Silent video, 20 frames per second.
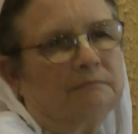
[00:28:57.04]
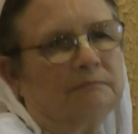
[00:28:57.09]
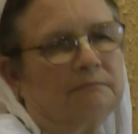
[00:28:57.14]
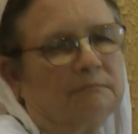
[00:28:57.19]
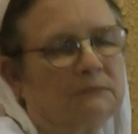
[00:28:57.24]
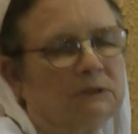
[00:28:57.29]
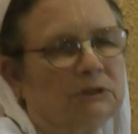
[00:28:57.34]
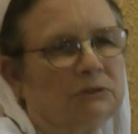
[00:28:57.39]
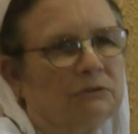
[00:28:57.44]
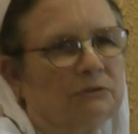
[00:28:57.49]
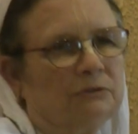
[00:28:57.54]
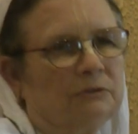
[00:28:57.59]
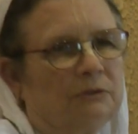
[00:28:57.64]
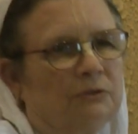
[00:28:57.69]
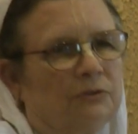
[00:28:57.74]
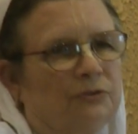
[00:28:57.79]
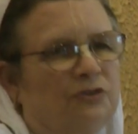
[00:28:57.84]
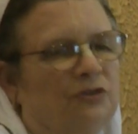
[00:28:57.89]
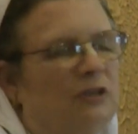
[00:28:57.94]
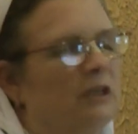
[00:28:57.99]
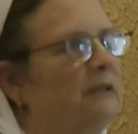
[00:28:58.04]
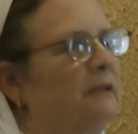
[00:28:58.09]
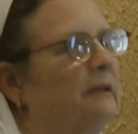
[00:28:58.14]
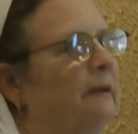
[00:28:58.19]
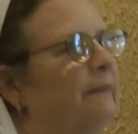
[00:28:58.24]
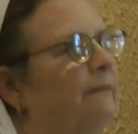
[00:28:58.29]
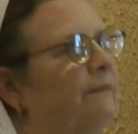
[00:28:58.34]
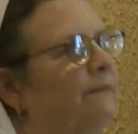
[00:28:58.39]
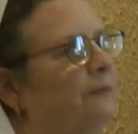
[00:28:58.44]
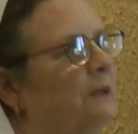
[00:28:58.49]
You see
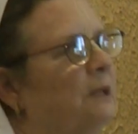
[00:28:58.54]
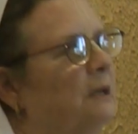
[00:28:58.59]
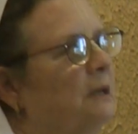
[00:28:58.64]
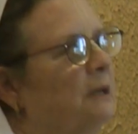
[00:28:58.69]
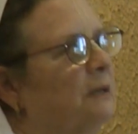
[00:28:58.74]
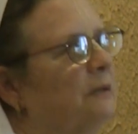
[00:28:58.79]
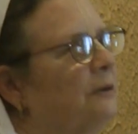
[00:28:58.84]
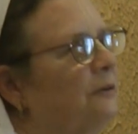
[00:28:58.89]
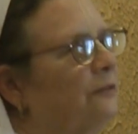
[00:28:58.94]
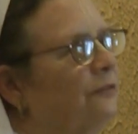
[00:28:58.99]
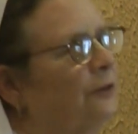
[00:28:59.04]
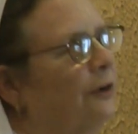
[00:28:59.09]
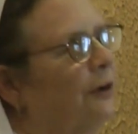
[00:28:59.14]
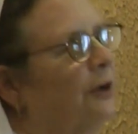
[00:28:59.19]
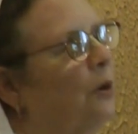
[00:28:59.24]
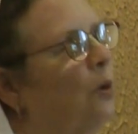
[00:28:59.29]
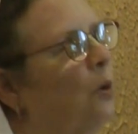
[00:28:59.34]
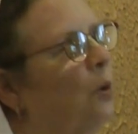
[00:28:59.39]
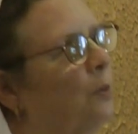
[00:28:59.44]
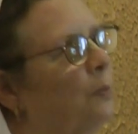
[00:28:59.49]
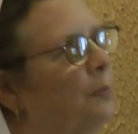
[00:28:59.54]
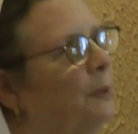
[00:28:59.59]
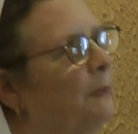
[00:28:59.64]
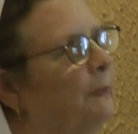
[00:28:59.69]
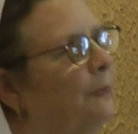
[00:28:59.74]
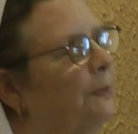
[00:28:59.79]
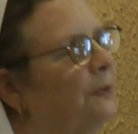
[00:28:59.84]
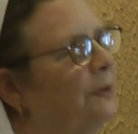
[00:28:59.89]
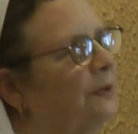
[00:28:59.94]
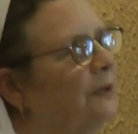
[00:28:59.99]
them. They're very old
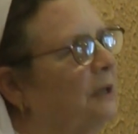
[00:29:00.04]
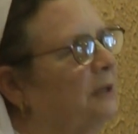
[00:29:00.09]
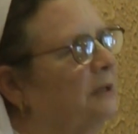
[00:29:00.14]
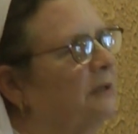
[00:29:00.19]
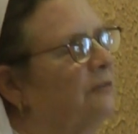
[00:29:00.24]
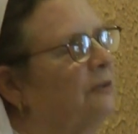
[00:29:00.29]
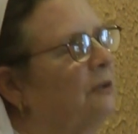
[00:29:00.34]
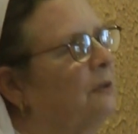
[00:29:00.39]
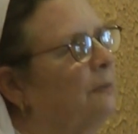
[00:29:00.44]
people. They live in